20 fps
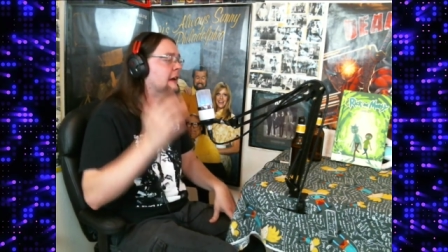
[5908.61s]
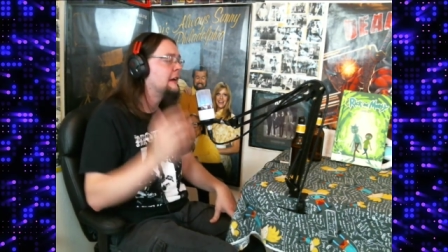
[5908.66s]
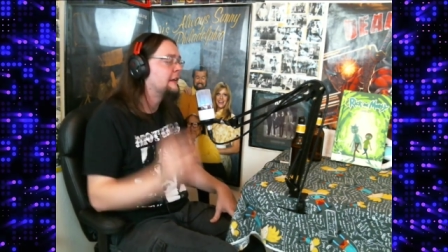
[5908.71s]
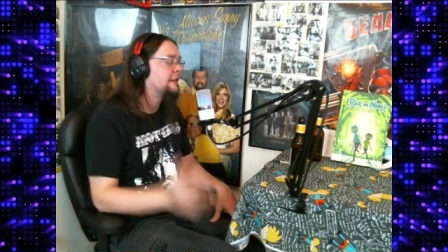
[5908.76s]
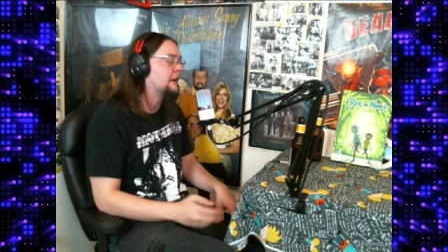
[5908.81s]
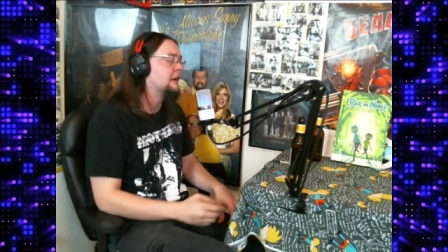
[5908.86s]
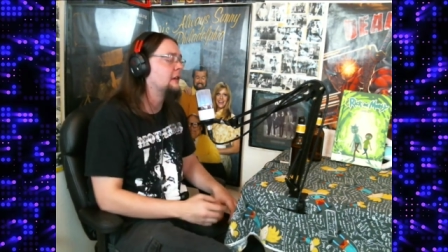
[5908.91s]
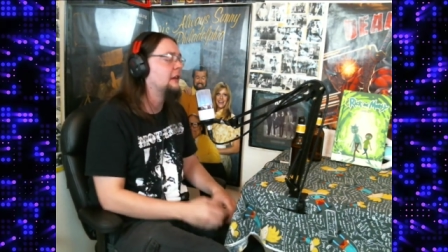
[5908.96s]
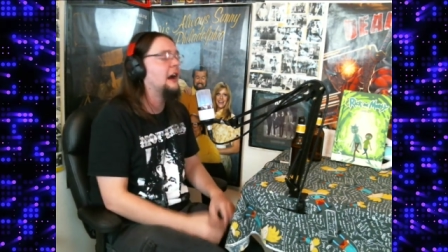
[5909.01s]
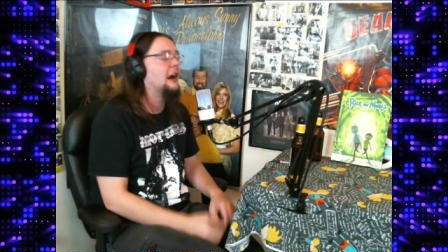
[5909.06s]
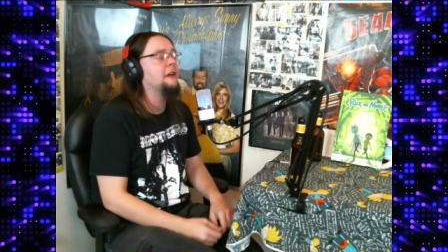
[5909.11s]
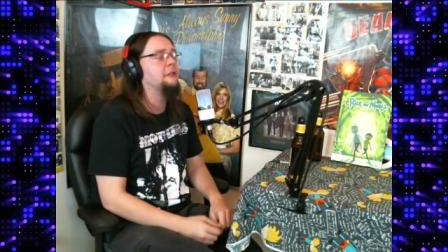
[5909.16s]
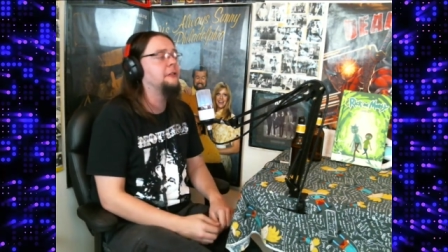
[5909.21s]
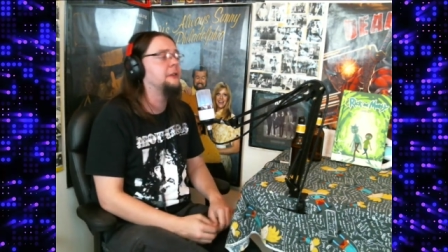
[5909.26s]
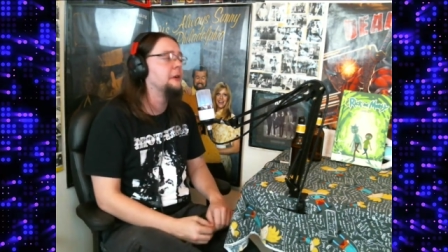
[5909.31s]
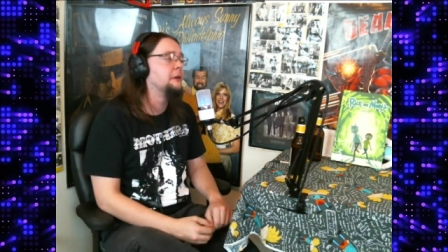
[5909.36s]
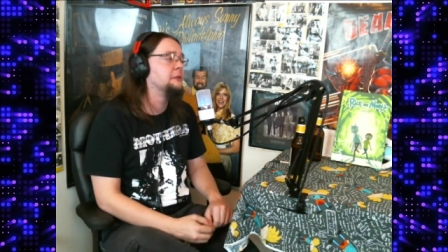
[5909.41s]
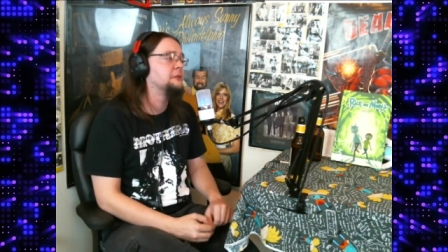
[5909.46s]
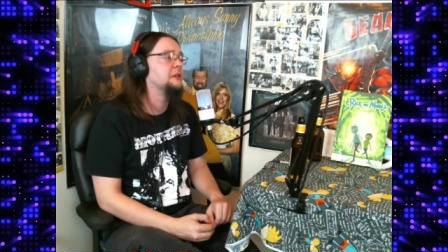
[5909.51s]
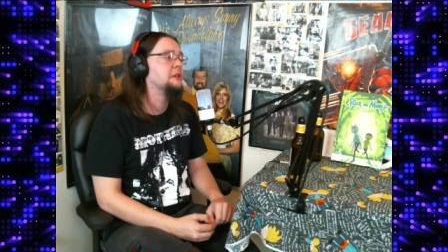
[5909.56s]
Their live
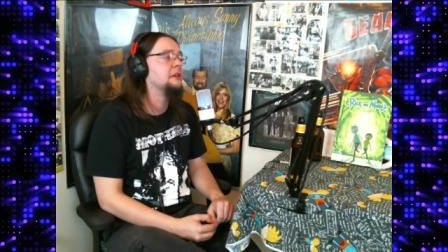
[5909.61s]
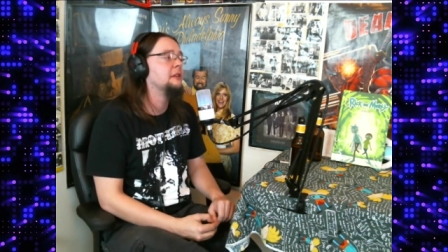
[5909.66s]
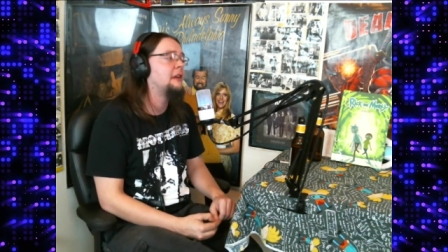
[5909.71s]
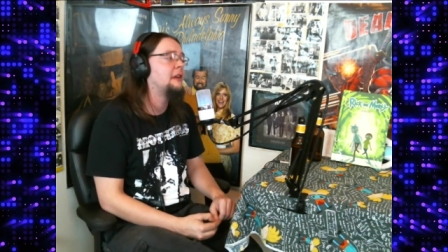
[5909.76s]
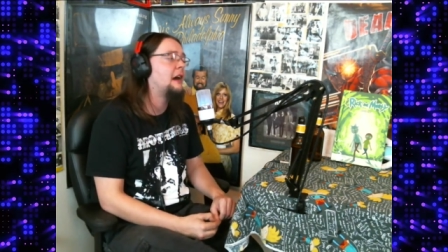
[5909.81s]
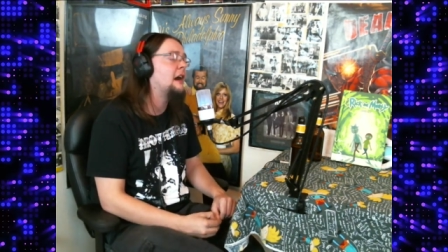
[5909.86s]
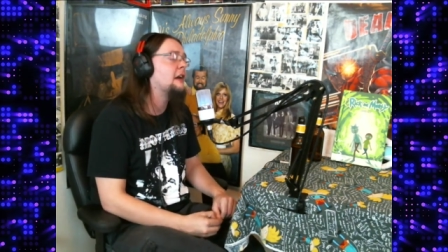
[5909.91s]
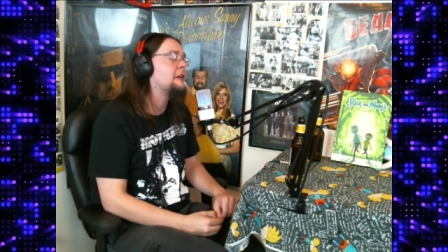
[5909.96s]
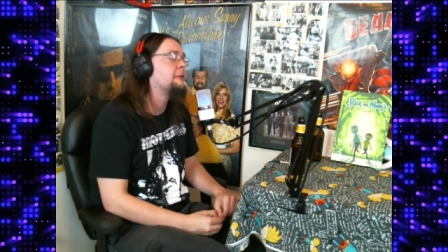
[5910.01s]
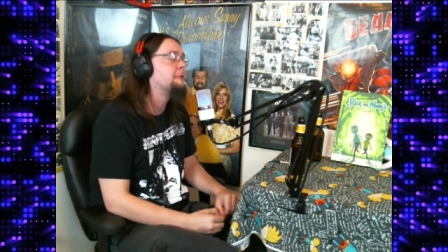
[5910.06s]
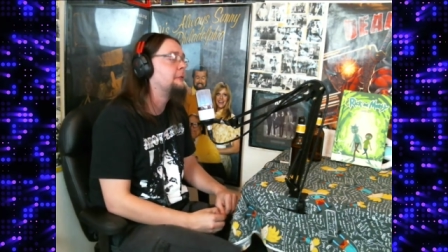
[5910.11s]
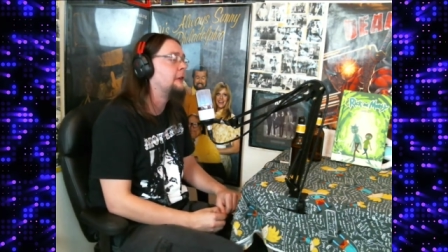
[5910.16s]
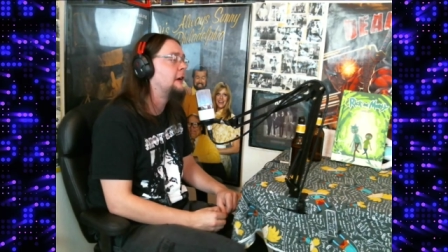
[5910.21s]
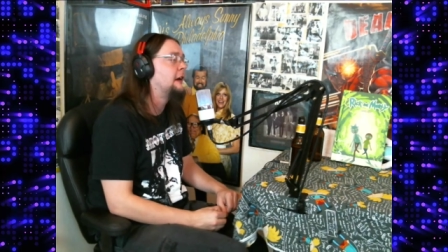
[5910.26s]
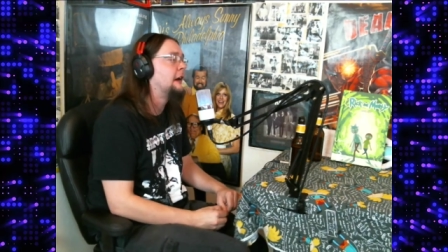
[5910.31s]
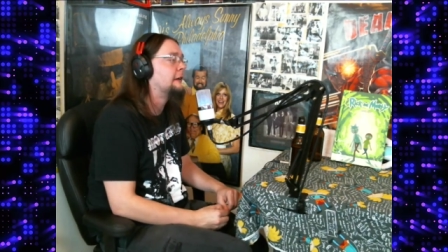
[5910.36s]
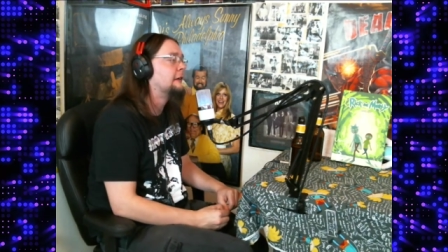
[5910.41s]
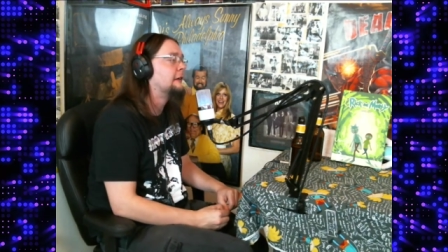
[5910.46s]
shows are a lot of fun.